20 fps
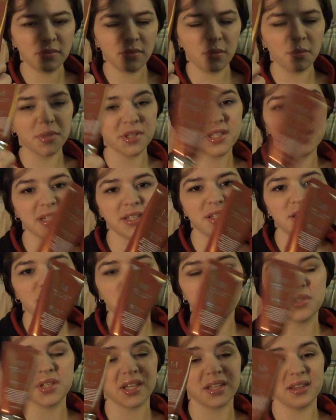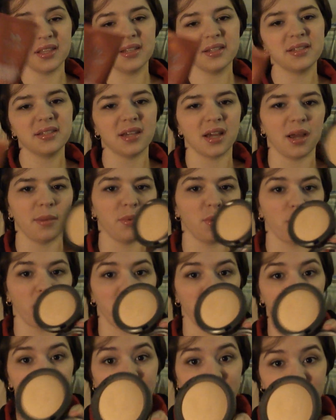but since using this, I've been
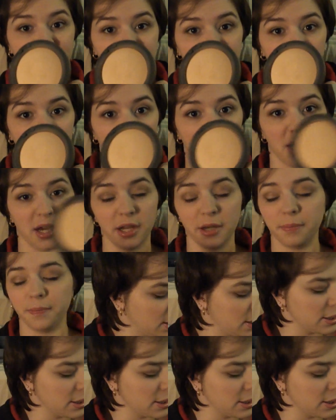wearing this a lot.